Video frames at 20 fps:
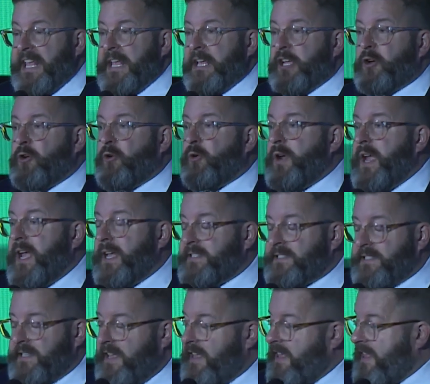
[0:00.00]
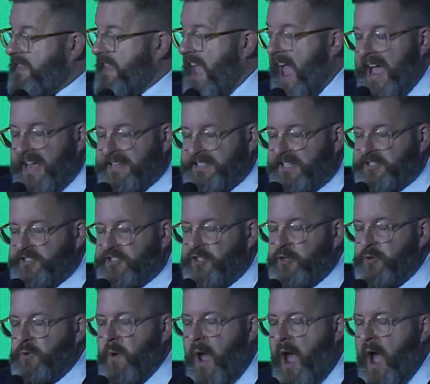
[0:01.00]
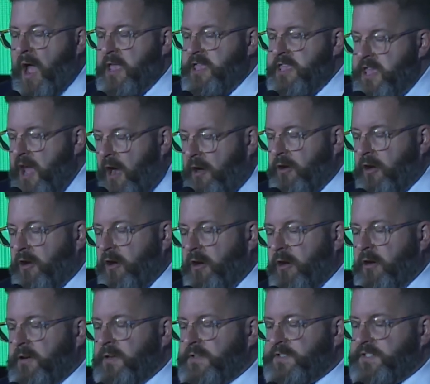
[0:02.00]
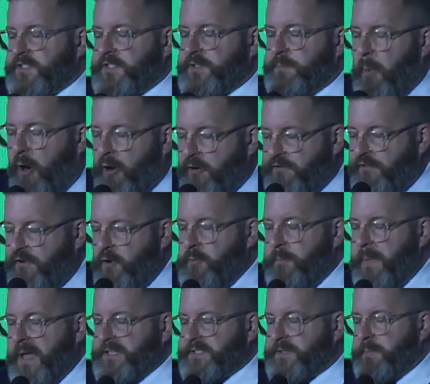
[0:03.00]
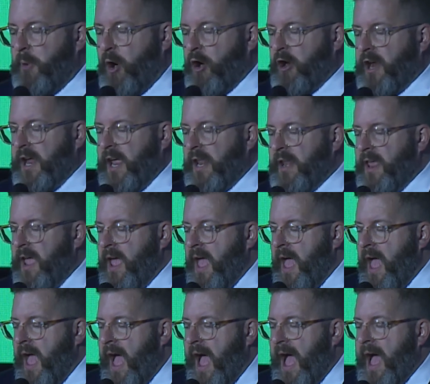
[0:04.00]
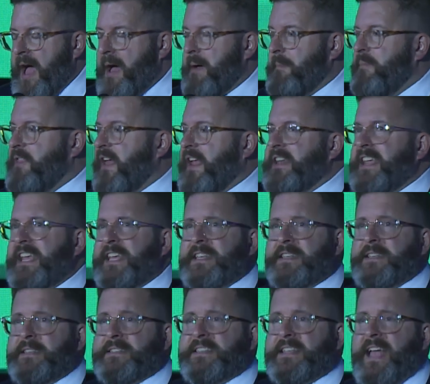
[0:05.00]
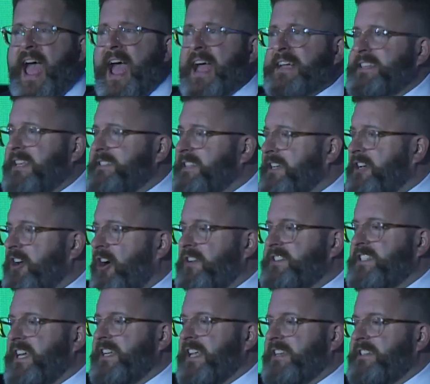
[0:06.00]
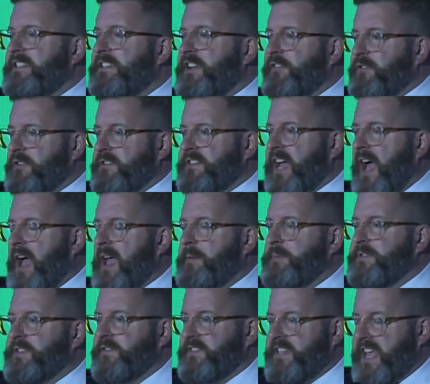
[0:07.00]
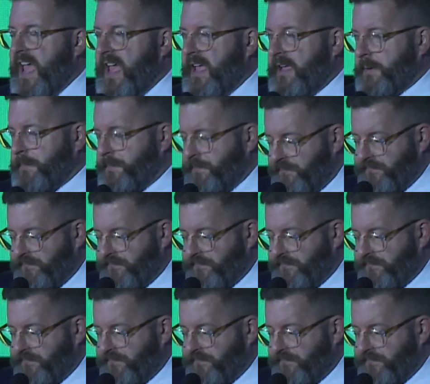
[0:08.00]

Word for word: creates access to a younger smartphone-based market um, that is accessing content at different times of day.